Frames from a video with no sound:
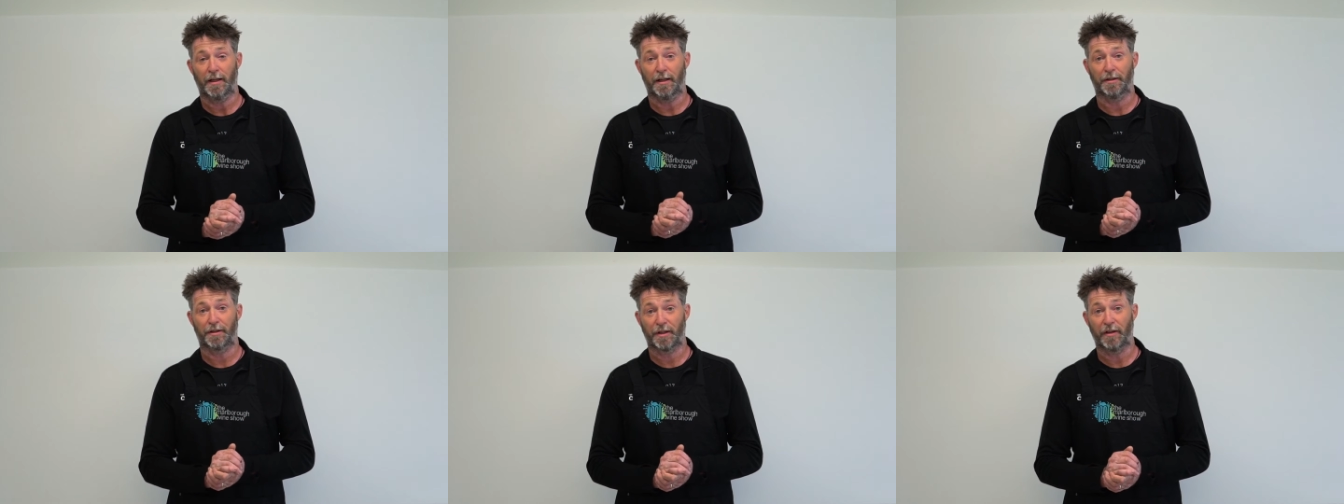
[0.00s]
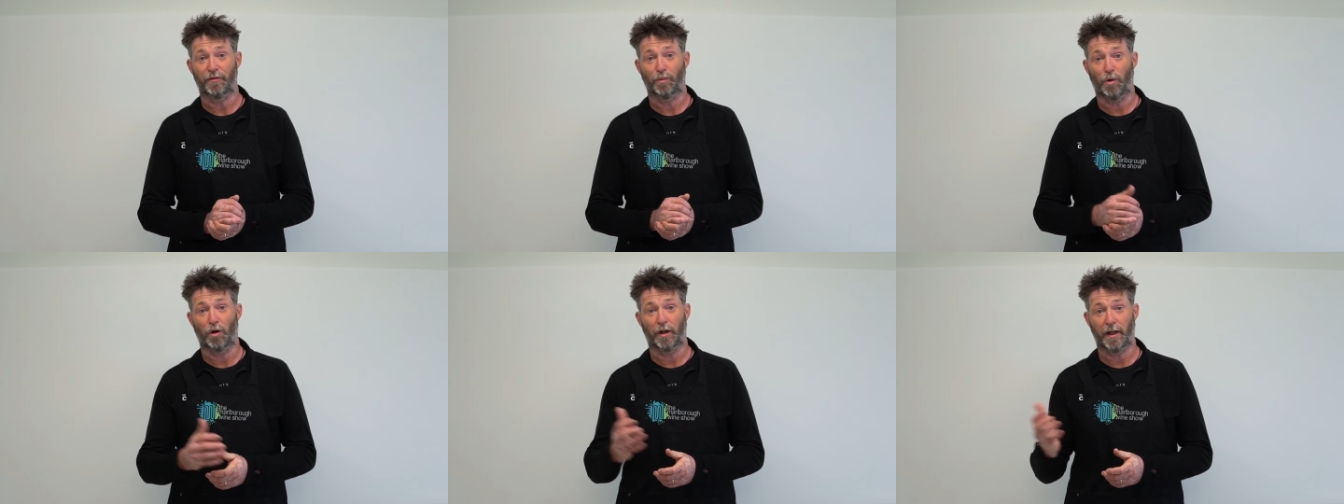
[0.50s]
and Stephen
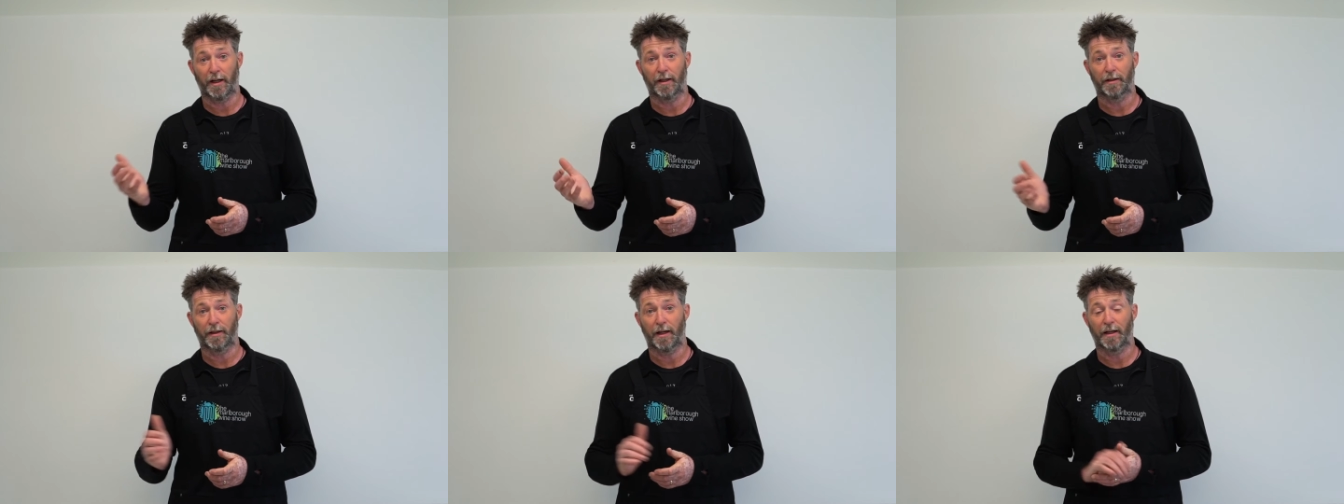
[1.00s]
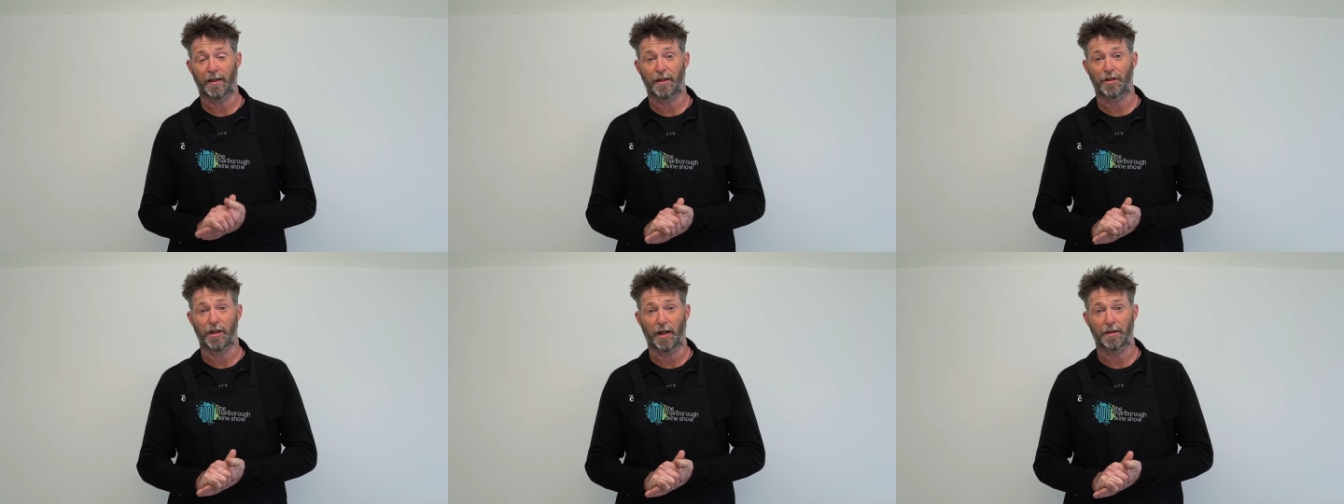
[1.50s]
Wong, our
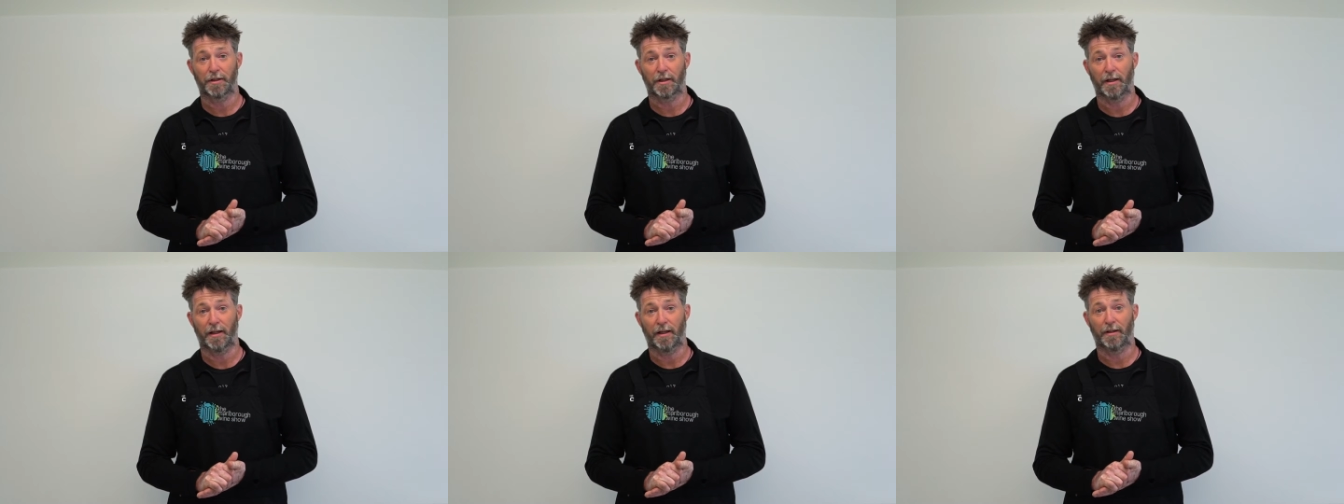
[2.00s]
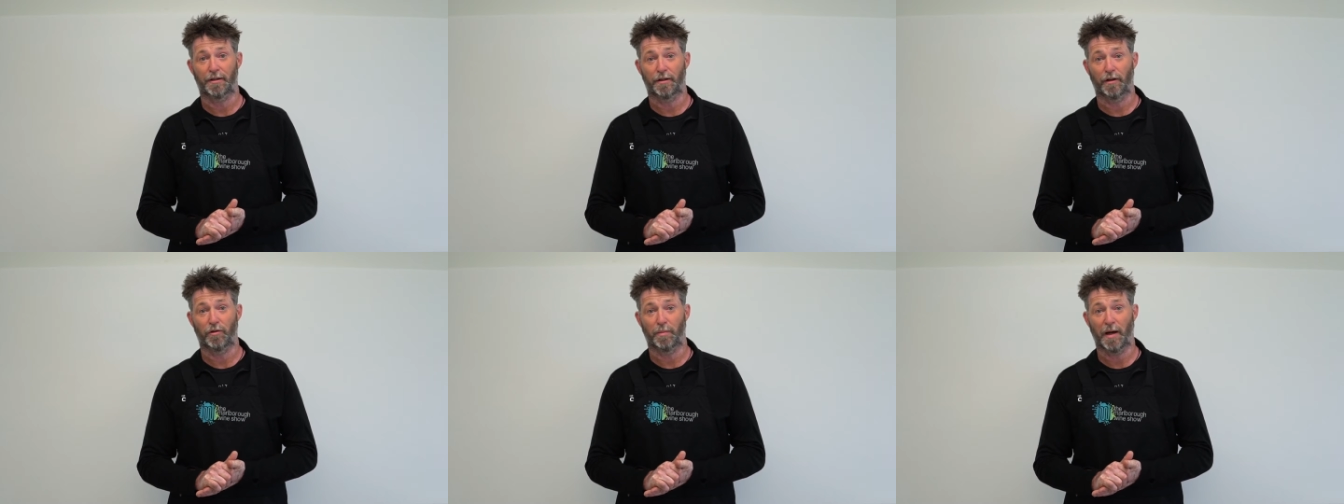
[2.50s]
guest judge, and
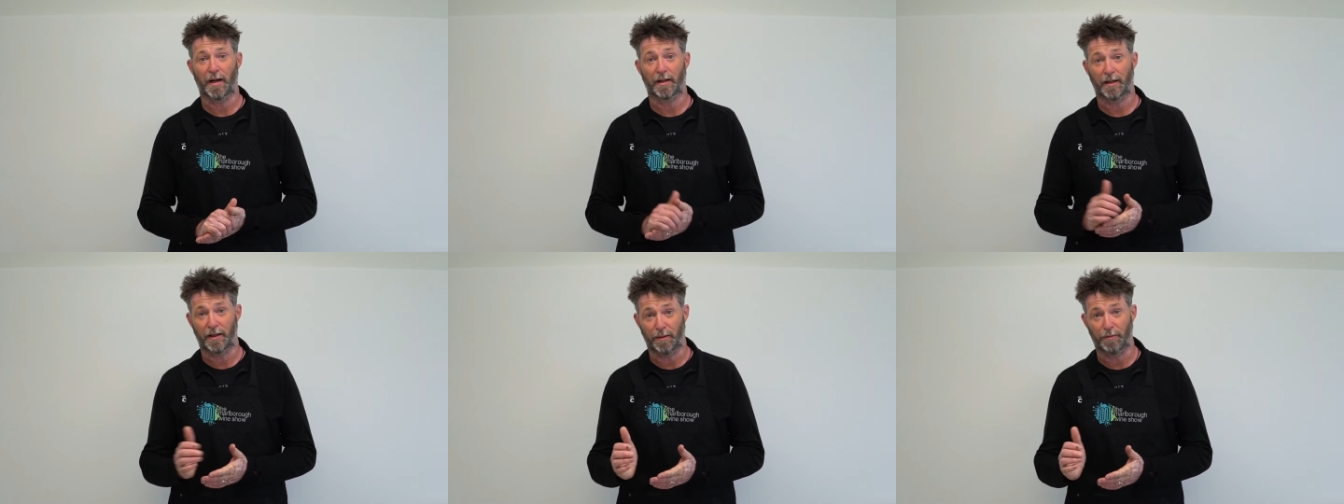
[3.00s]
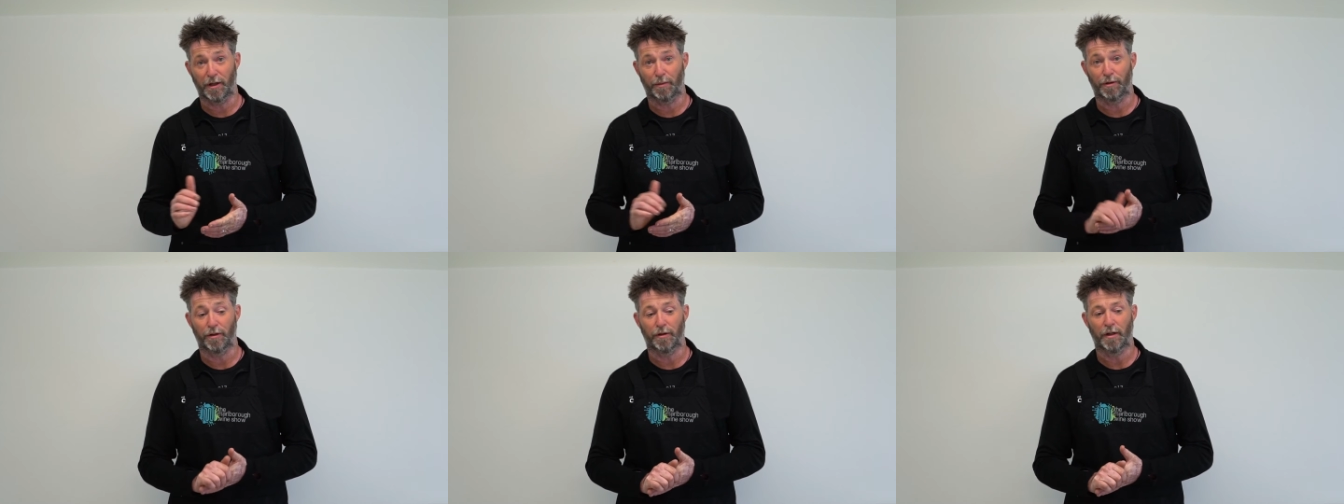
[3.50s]
Sophie Parker,
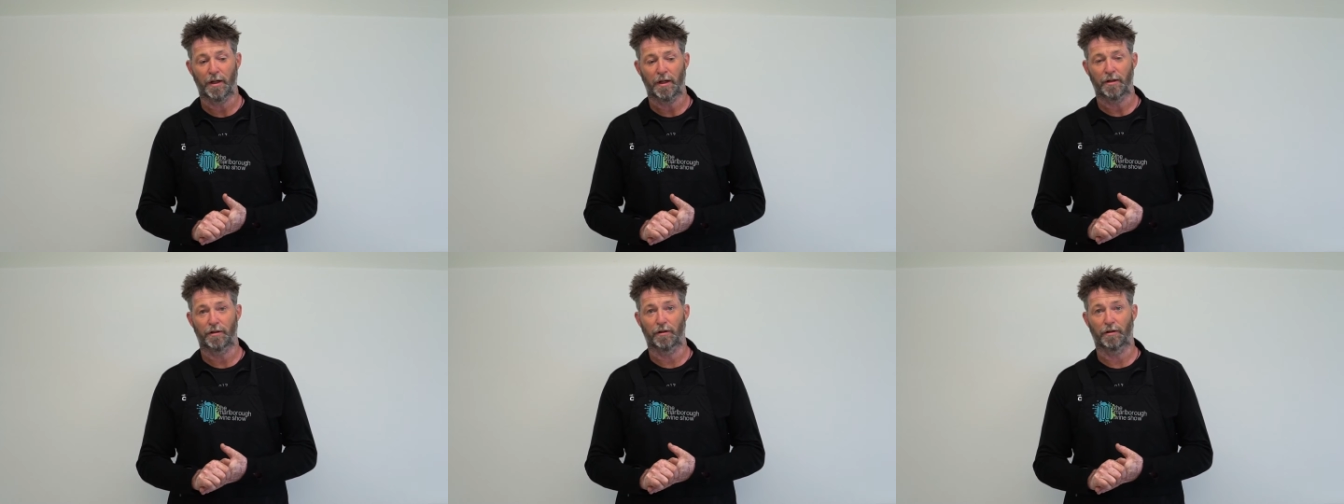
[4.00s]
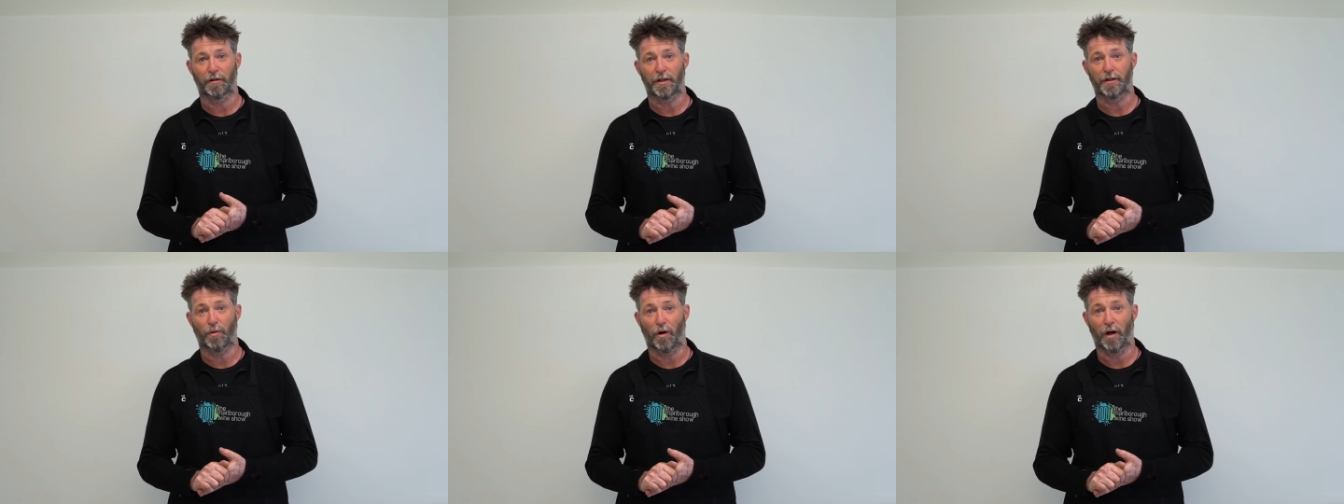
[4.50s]
MW, to look at
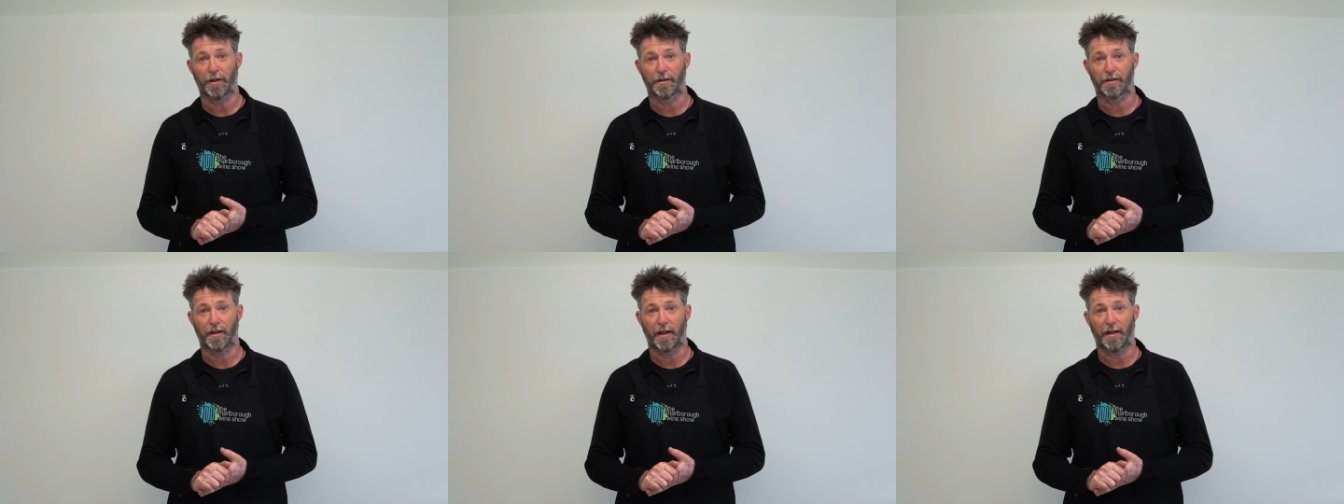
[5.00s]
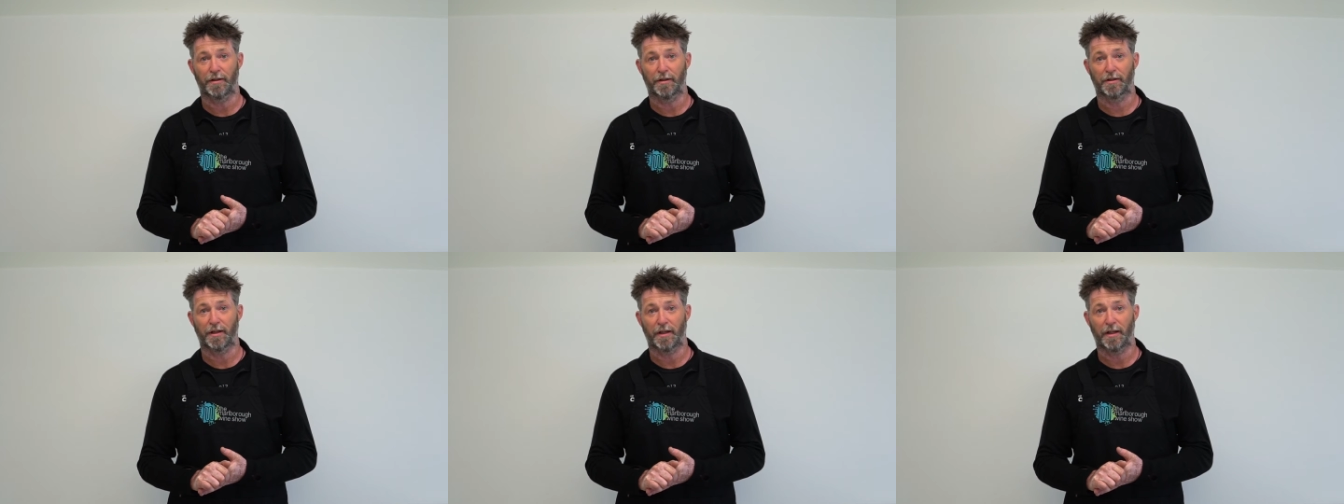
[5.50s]
these wines and
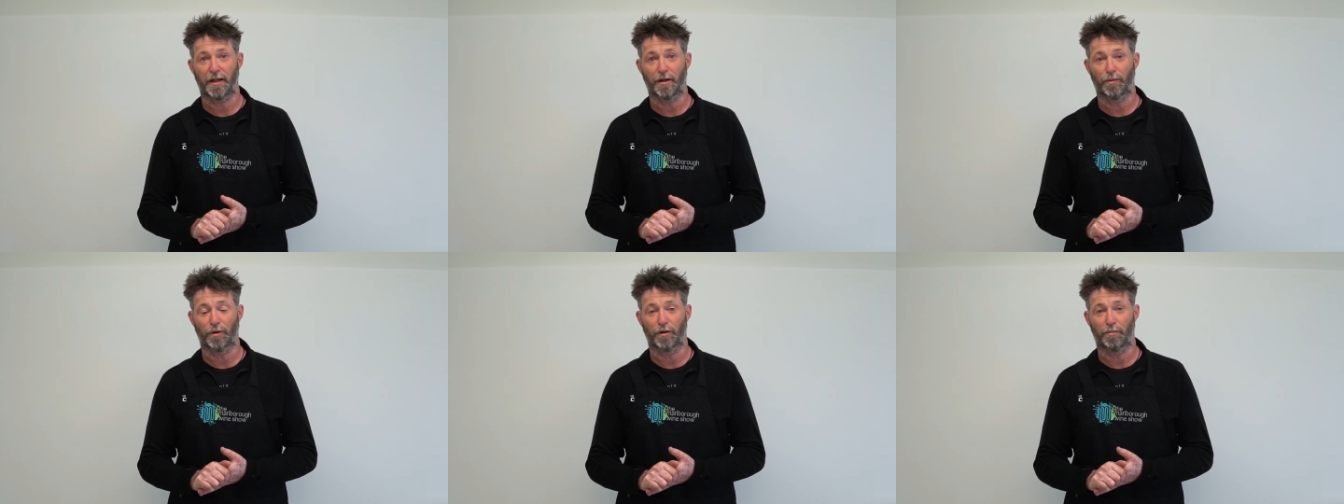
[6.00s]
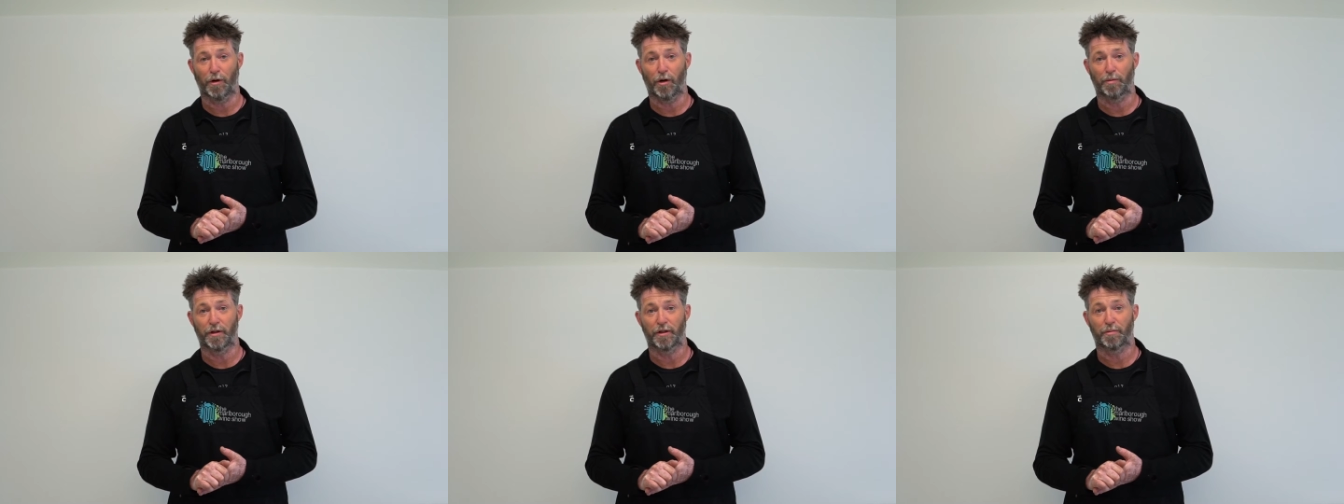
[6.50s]
just see how well
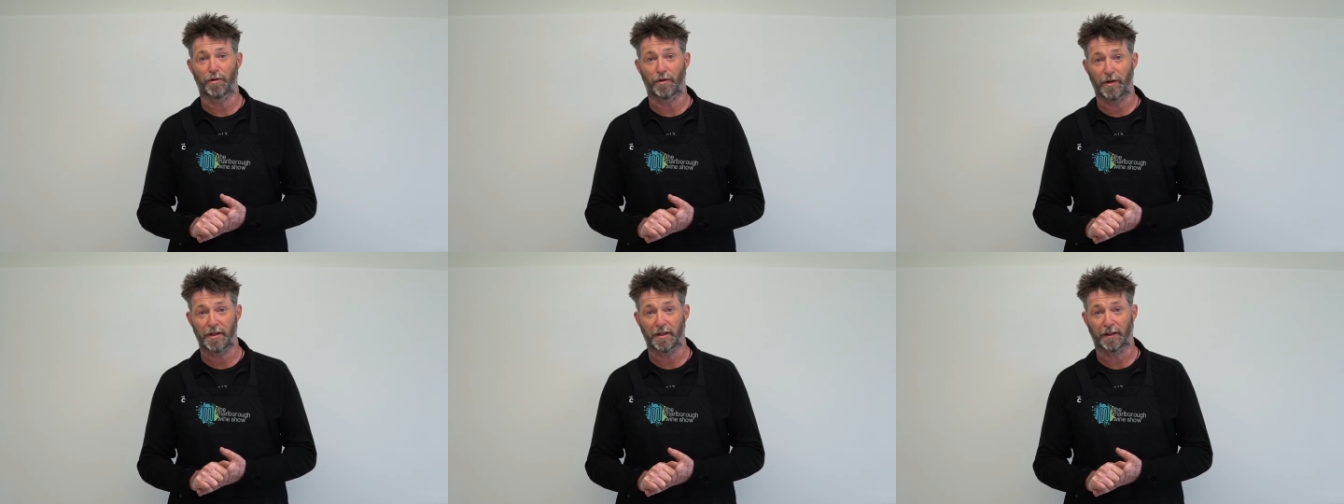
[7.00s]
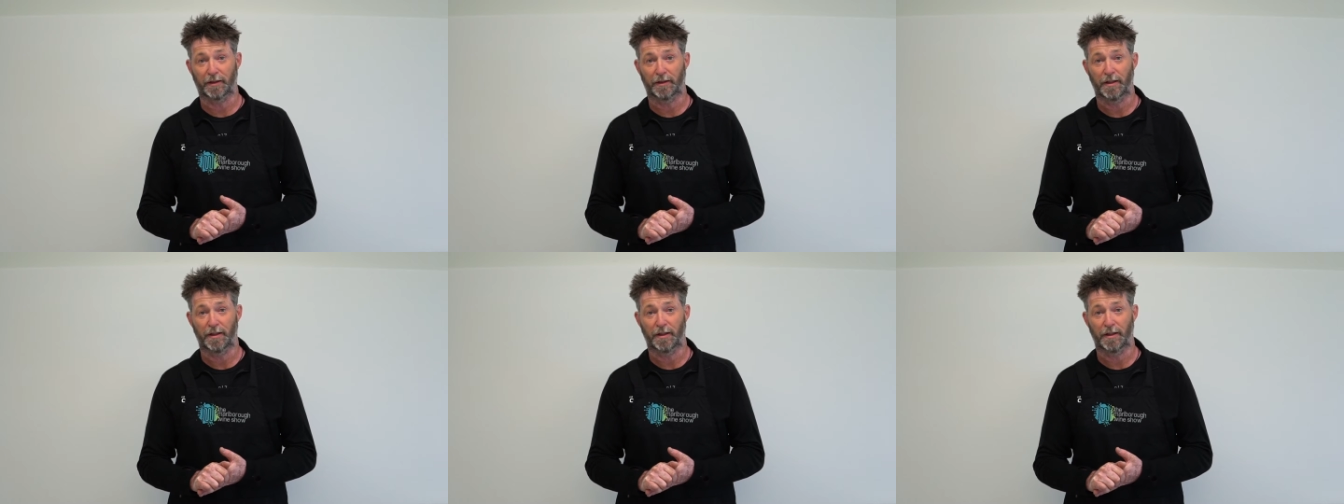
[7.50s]
Marlborough is progressing,